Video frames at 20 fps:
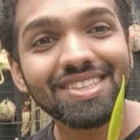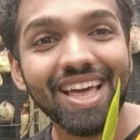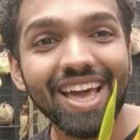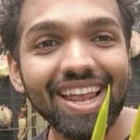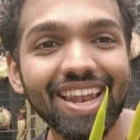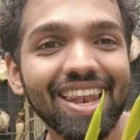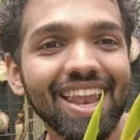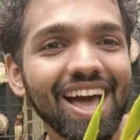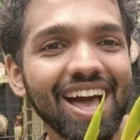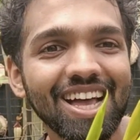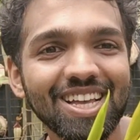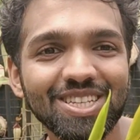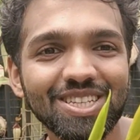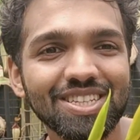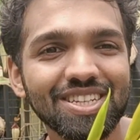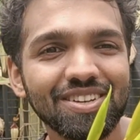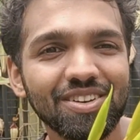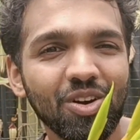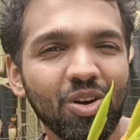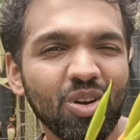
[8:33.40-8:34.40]

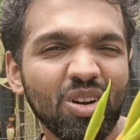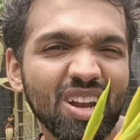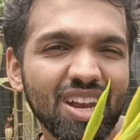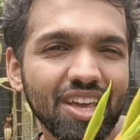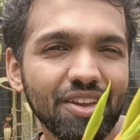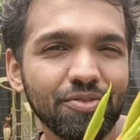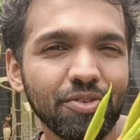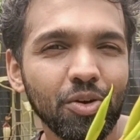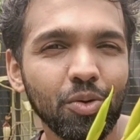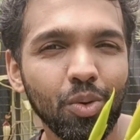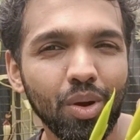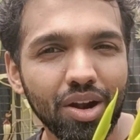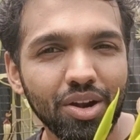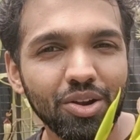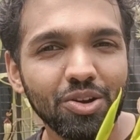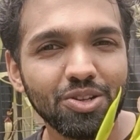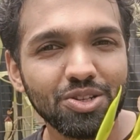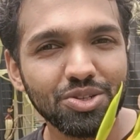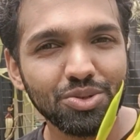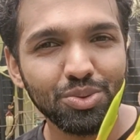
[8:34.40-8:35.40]
last only for 1
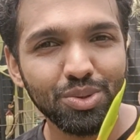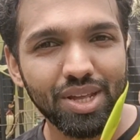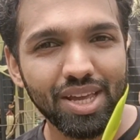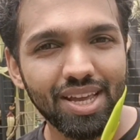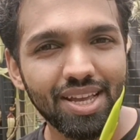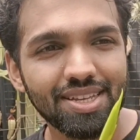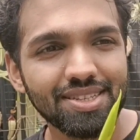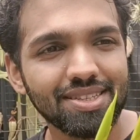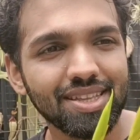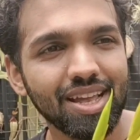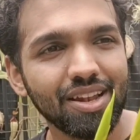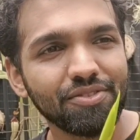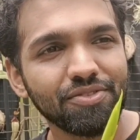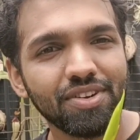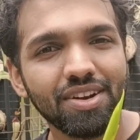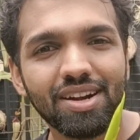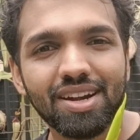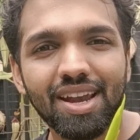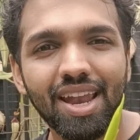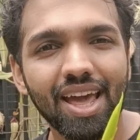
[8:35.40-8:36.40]
or 2 days. They'll
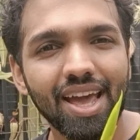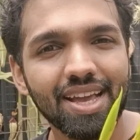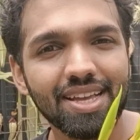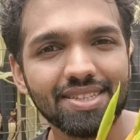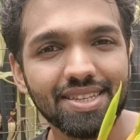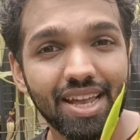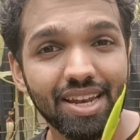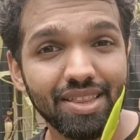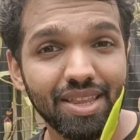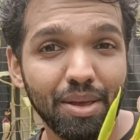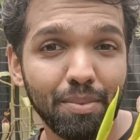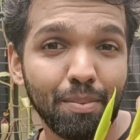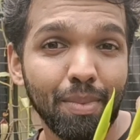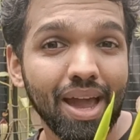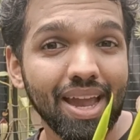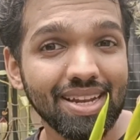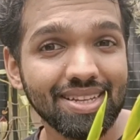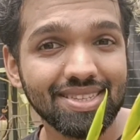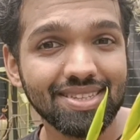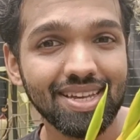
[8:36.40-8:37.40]
fertilize and they
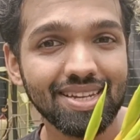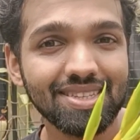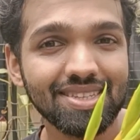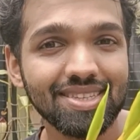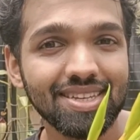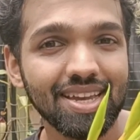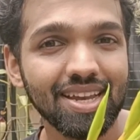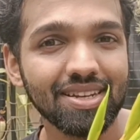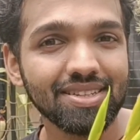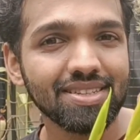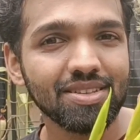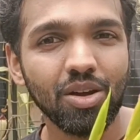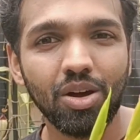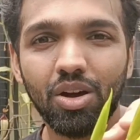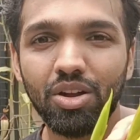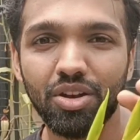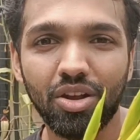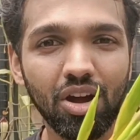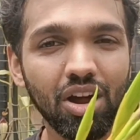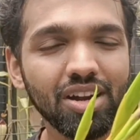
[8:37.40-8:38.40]
might set seeds
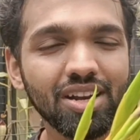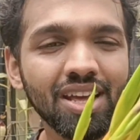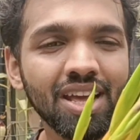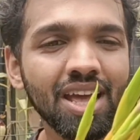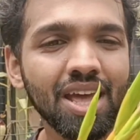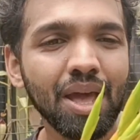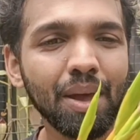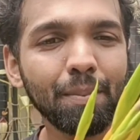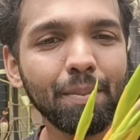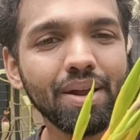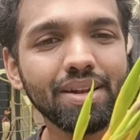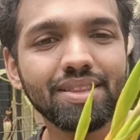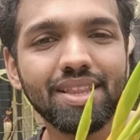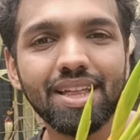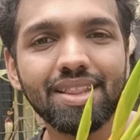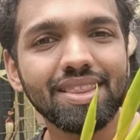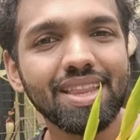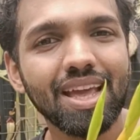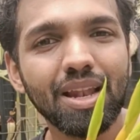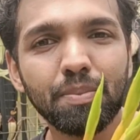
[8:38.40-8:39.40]
or not, but
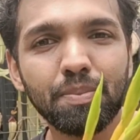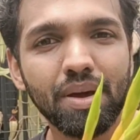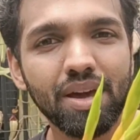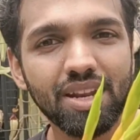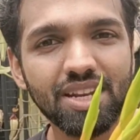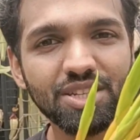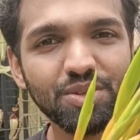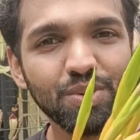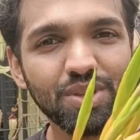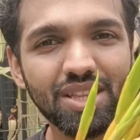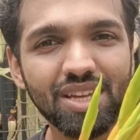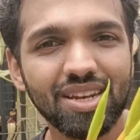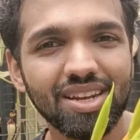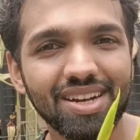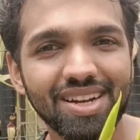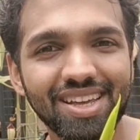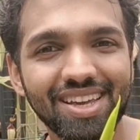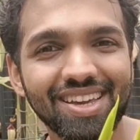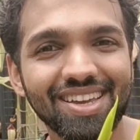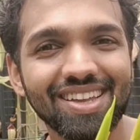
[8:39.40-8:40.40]
then they'll perish within
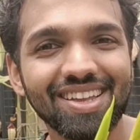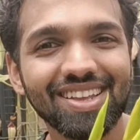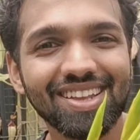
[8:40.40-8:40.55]
a day.